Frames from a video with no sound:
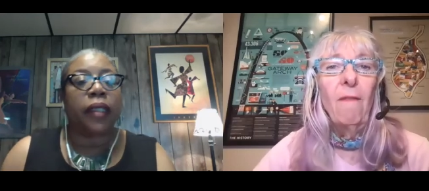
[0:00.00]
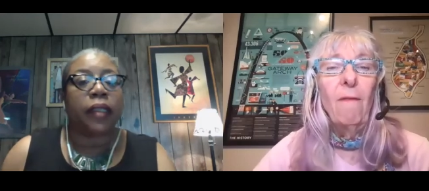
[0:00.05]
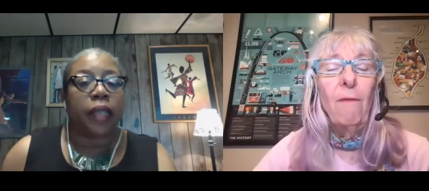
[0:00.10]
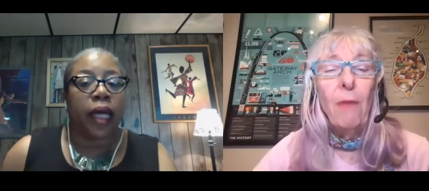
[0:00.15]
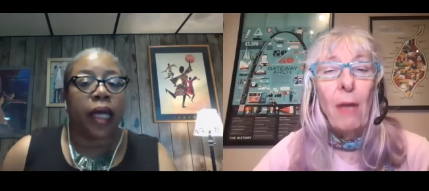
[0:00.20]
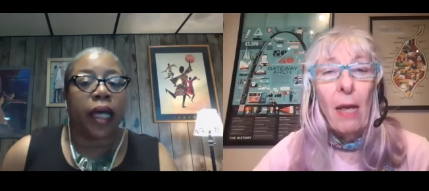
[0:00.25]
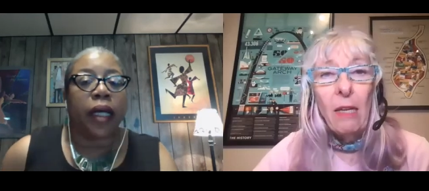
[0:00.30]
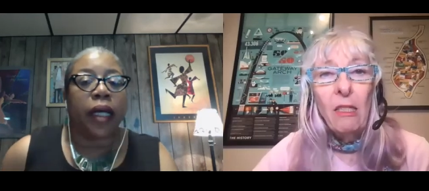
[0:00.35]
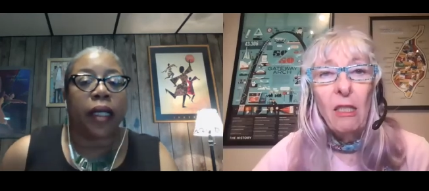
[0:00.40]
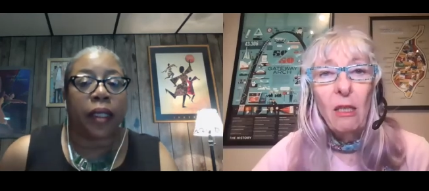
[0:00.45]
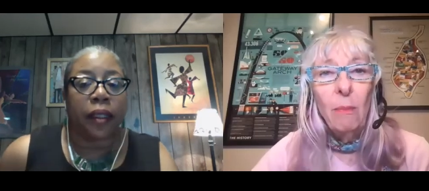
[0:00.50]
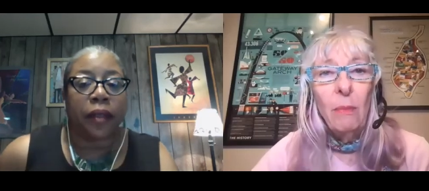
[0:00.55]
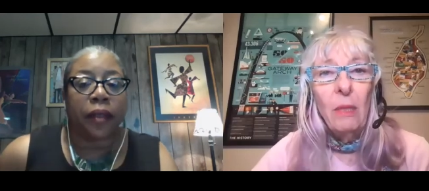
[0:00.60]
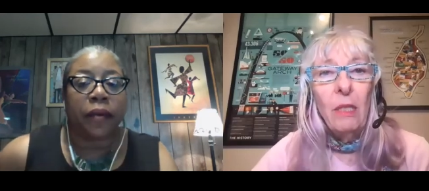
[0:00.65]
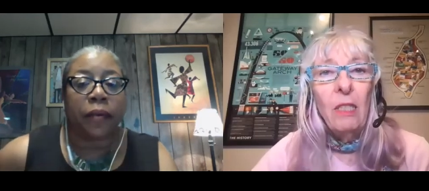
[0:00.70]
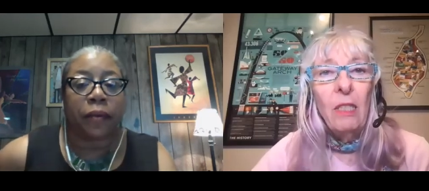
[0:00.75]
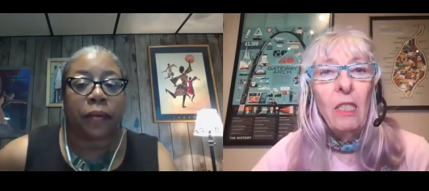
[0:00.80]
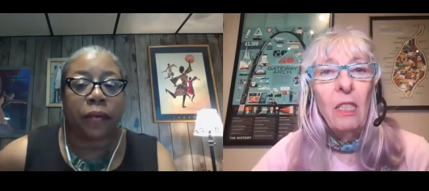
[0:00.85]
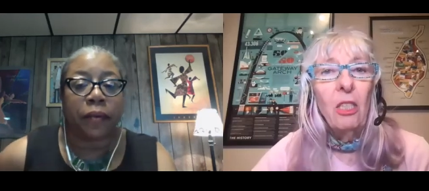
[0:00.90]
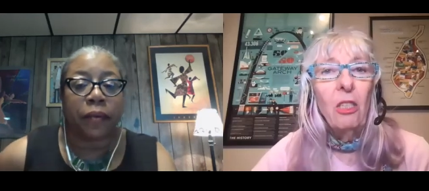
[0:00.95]
Speaker 1: an
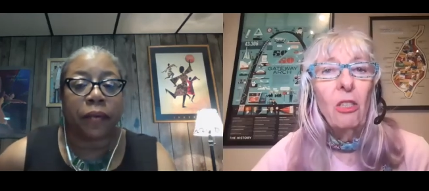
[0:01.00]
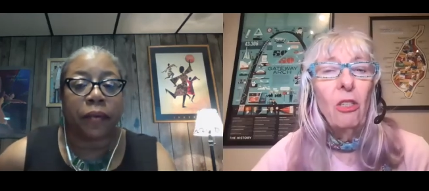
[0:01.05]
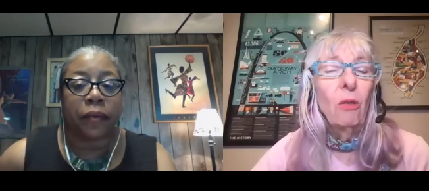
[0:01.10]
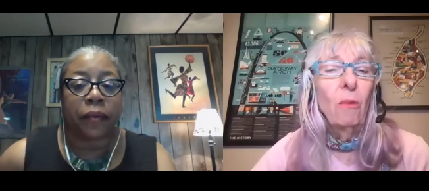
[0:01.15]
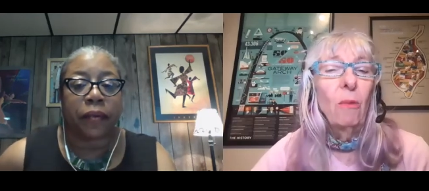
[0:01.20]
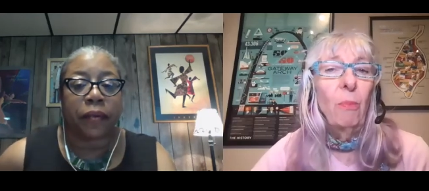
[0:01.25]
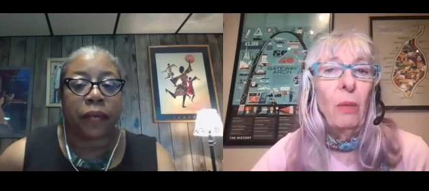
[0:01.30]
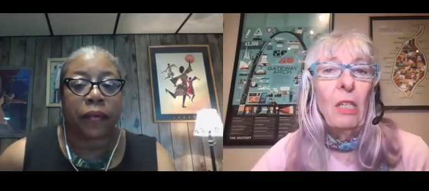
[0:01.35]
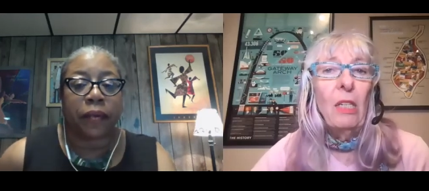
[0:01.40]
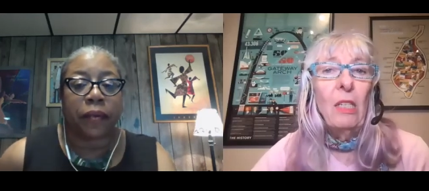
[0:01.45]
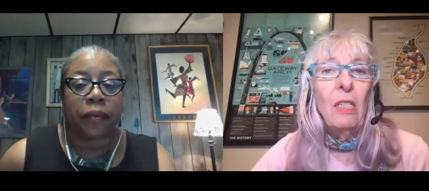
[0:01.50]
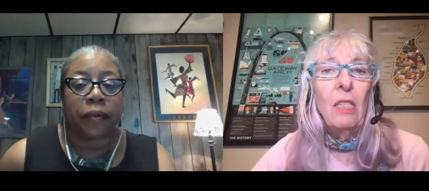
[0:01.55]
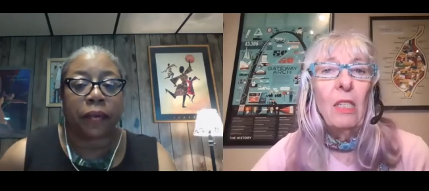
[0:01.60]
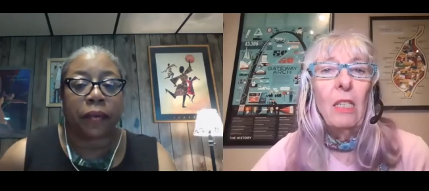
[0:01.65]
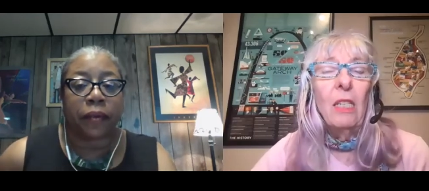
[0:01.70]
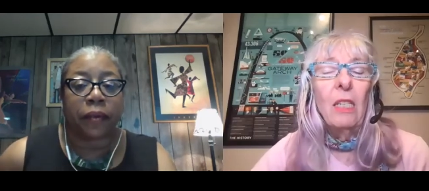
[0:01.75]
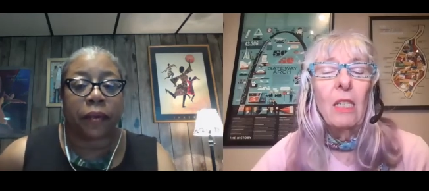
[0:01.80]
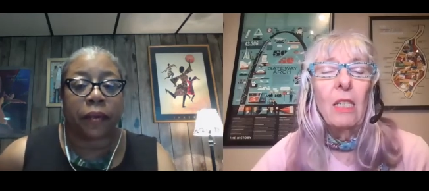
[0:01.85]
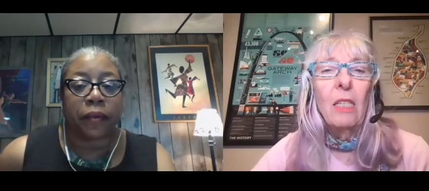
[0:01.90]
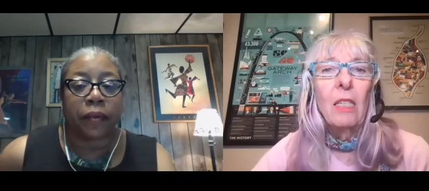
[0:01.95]
investment in your
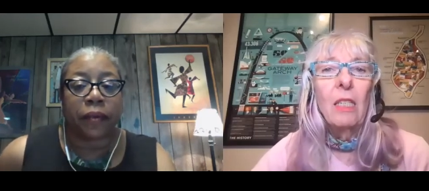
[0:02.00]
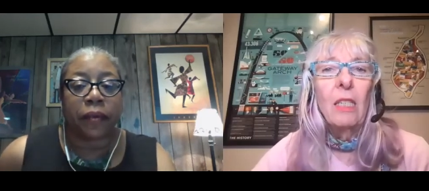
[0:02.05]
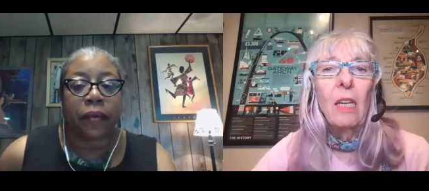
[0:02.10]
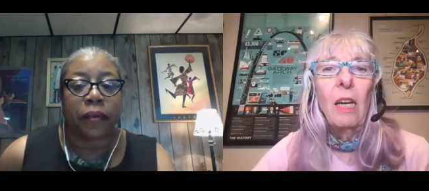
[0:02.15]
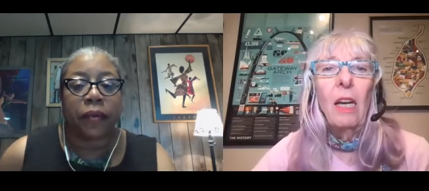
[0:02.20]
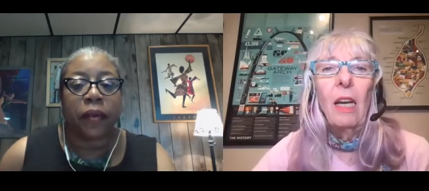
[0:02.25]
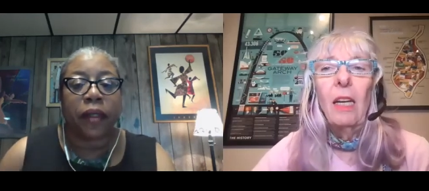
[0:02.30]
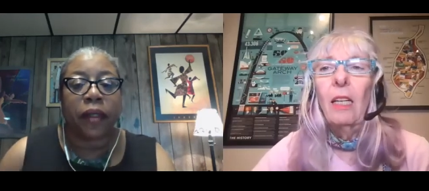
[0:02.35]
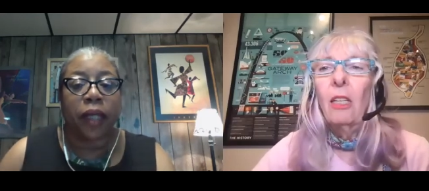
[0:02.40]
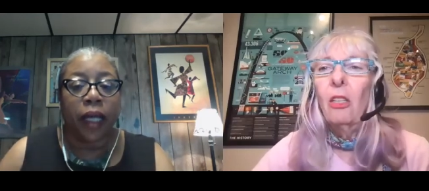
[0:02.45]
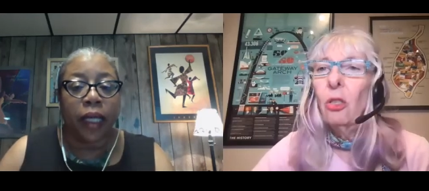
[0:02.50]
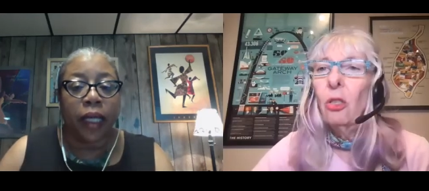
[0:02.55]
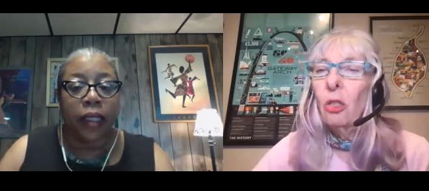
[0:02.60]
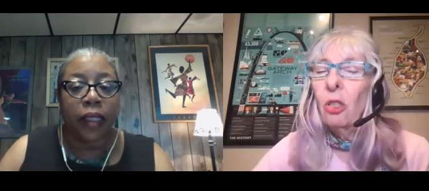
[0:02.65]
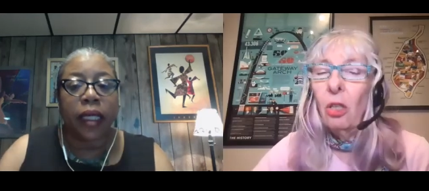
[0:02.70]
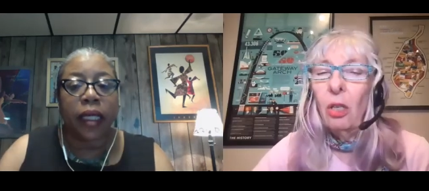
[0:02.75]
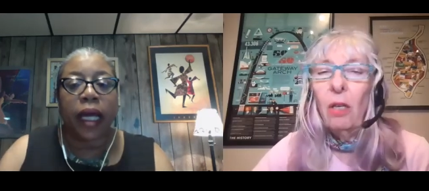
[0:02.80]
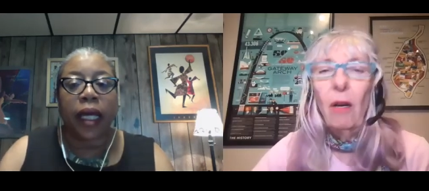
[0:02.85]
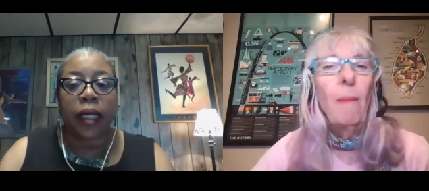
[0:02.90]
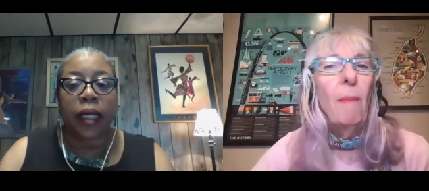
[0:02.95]
business. And you're
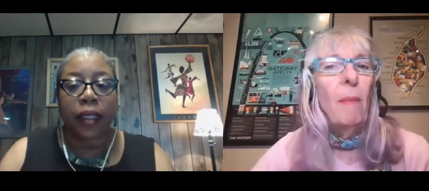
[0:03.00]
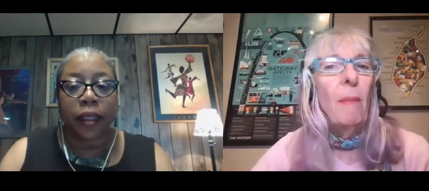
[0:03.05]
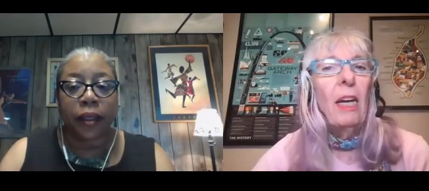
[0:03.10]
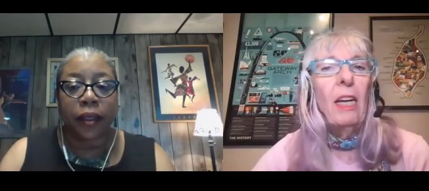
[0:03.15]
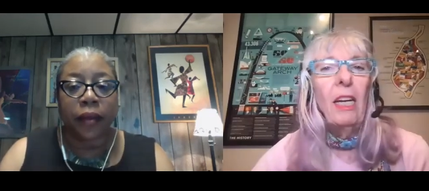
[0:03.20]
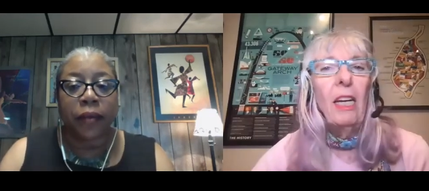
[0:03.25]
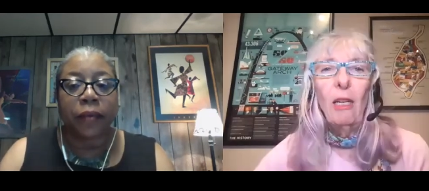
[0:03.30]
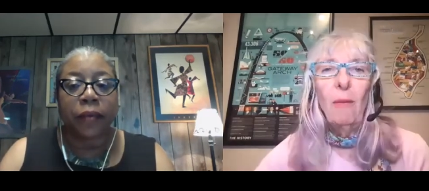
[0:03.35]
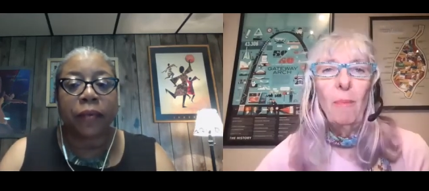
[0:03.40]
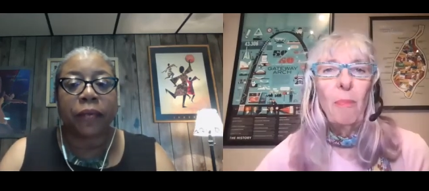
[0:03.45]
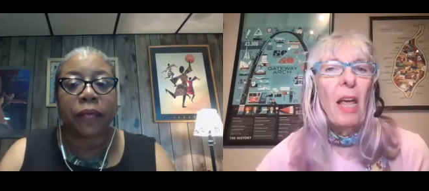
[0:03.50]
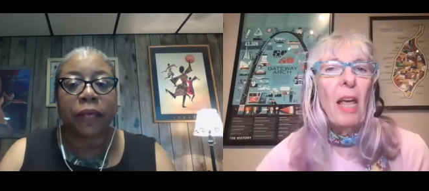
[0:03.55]
going to make it